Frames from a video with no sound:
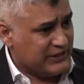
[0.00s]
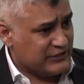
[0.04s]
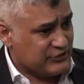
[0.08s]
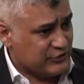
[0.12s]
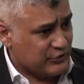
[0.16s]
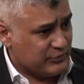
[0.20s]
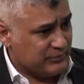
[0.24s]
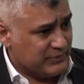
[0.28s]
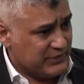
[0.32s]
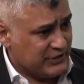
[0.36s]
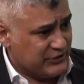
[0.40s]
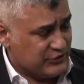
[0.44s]
it's
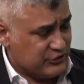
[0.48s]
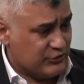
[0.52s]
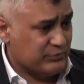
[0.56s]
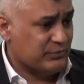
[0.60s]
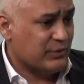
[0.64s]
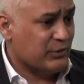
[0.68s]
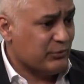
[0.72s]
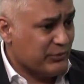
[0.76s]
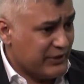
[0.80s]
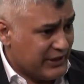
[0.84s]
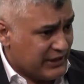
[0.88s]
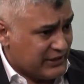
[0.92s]
going to be issued.
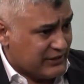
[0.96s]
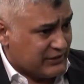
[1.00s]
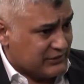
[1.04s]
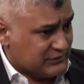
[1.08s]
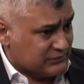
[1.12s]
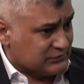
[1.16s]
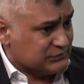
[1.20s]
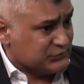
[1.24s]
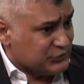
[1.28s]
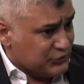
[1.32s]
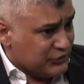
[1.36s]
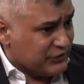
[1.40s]
But we're,
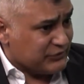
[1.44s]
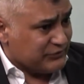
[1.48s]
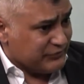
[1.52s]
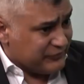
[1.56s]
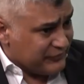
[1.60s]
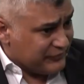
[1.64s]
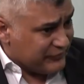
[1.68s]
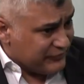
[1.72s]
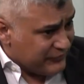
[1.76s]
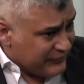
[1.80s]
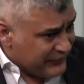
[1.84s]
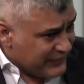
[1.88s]
you know,
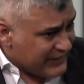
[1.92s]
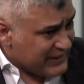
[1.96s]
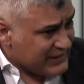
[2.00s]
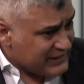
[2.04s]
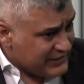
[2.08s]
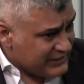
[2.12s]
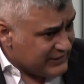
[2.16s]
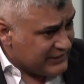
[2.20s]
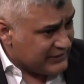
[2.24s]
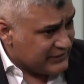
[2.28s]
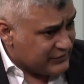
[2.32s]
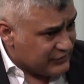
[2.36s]

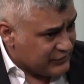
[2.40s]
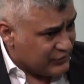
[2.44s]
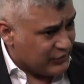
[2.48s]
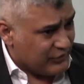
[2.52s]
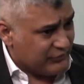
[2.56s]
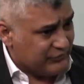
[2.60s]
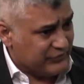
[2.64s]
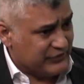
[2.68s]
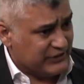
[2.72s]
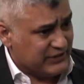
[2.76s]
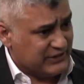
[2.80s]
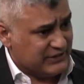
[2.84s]
fairly
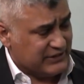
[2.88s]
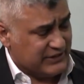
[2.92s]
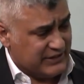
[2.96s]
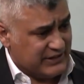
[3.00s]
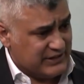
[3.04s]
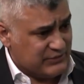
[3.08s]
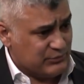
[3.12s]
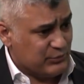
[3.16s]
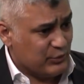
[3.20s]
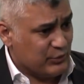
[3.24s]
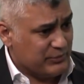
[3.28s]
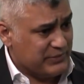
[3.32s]
confident that
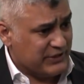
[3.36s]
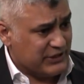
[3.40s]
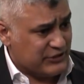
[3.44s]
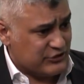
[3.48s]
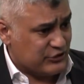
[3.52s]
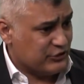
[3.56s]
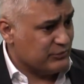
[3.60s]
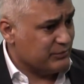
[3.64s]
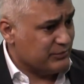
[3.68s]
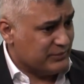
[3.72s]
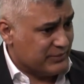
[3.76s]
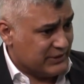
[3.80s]
it will be
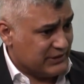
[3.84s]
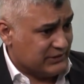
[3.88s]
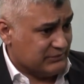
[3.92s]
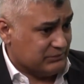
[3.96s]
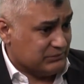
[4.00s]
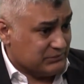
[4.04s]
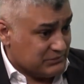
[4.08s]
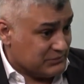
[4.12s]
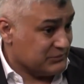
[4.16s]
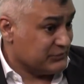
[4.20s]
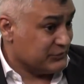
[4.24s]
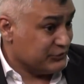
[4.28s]
issued, but
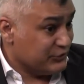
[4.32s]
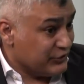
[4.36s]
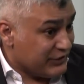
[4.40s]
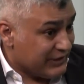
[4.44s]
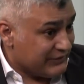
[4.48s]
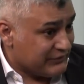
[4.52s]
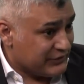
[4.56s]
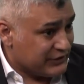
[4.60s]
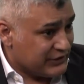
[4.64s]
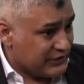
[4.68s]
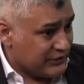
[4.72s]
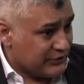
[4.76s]
you
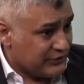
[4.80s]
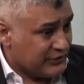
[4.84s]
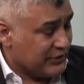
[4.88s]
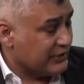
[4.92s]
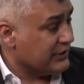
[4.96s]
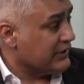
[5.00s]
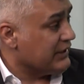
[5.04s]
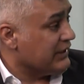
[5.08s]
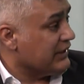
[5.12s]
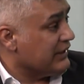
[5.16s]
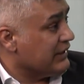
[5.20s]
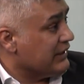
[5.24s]
never know.
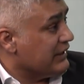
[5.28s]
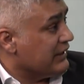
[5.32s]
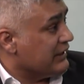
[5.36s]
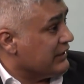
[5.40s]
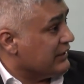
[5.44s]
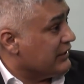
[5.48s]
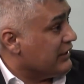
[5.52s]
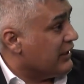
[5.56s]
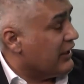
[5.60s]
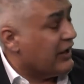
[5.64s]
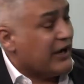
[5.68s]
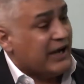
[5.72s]

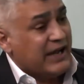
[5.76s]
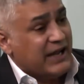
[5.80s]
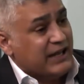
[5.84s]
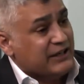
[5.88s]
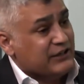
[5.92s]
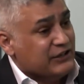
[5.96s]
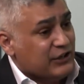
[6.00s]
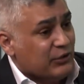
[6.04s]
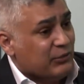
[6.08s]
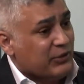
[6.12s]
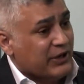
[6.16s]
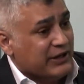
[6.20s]
I had
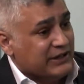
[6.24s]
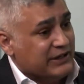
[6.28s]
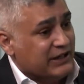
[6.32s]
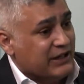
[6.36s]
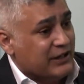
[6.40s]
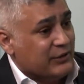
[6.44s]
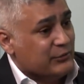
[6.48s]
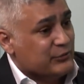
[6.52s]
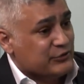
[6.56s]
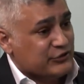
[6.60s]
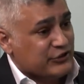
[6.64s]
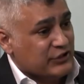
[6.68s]
no idea
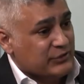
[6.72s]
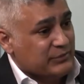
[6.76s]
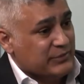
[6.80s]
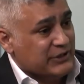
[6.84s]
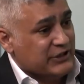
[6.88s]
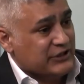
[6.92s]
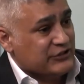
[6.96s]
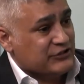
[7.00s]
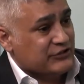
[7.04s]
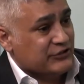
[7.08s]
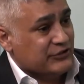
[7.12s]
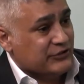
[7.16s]
it was going to be
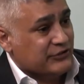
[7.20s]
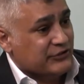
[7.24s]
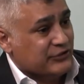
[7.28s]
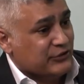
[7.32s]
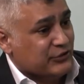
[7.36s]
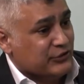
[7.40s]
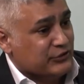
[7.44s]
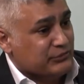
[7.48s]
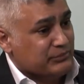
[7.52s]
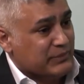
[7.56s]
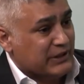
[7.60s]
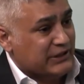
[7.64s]
issued
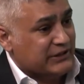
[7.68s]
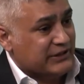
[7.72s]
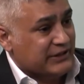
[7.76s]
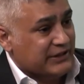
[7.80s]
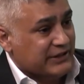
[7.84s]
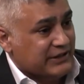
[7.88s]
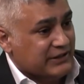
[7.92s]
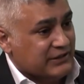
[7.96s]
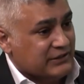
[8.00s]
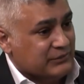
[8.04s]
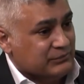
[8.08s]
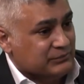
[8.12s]
on
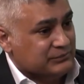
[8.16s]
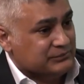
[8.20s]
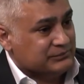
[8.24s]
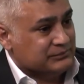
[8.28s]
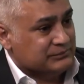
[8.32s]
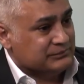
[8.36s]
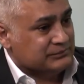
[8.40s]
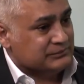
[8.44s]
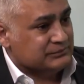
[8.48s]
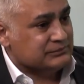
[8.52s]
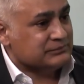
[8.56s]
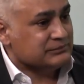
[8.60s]
Monday.
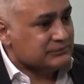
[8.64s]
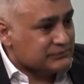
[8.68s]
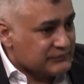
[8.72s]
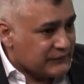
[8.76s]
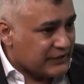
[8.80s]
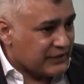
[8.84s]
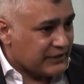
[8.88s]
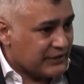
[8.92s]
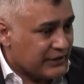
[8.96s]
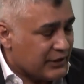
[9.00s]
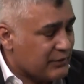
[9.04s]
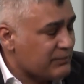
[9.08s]

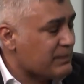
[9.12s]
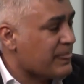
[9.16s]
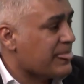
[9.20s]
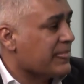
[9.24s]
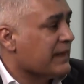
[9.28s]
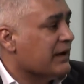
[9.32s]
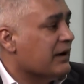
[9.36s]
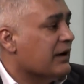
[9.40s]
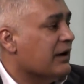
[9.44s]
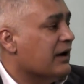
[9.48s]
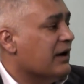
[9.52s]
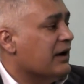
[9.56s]
Yeah.
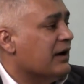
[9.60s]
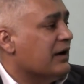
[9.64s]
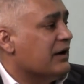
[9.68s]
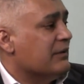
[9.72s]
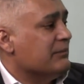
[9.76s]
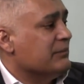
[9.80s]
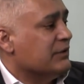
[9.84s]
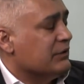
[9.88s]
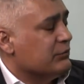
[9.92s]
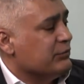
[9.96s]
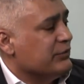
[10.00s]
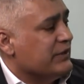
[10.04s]

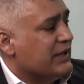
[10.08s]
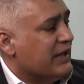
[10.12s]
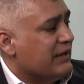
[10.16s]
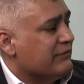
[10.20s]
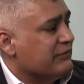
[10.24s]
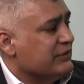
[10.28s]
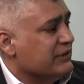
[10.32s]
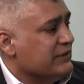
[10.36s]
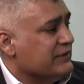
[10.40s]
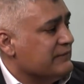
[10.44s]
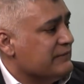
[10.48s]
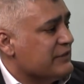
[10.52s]
We have
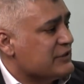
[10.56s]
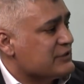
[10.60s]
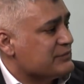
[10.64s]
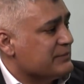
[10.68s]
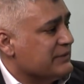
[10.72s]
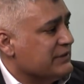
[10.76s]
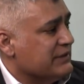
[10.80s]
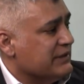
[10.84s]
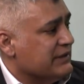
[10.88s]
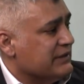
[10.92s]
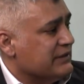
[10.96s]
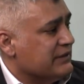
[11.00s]
an
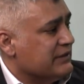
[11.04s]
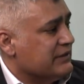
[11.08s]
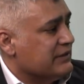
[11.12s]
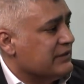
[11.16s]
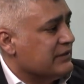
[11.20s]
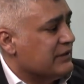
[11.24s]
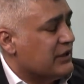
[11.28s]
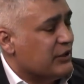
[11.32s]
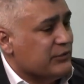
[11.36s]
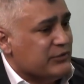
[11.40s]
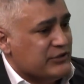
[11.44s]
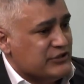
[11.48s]
investment in
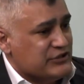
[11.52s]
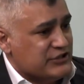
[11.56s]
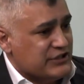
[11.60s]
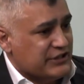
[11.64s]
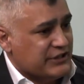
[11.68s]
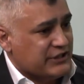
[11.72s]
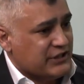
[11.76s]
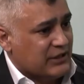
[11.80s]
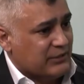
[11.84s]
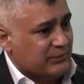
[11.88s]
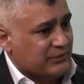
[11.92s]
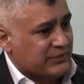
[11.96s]
an ONG
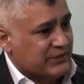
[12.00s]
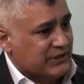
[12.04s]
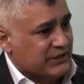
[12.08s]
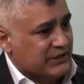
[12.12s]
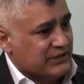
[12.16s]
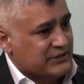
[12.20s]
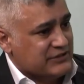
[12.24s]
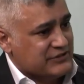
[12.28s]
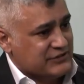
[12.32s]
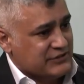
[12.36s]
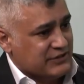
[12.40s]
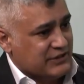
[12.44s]

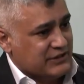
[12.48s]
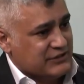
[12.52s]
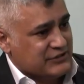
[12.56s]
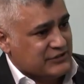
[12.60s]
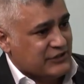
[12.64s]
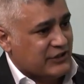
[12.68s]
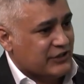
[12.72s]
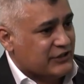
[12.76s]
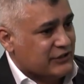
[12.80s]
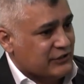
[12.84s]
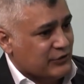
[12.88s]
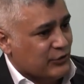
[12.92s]
company,
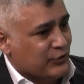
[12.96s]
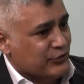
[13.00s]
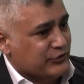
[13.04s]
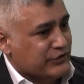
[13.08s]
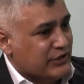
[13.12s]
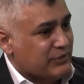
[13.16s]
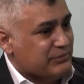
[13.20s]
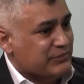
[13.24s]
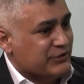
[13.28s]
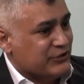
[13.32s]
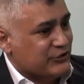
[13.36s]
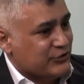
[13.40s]
Circle or
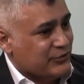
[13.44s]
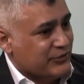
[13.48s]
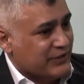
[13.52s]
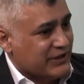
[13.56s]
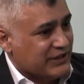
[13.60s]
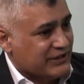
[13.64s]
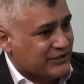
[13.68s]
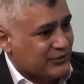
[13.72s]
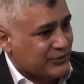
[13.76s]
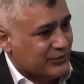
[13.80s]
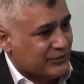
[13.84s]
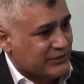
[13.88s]
Number Two, I
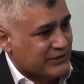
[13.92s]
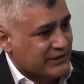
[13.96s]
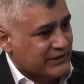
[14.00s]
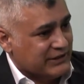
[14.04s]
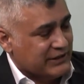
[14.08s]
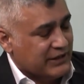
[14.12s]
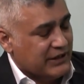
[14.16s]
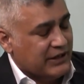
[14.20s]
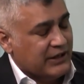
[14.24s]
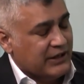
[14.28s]
call it.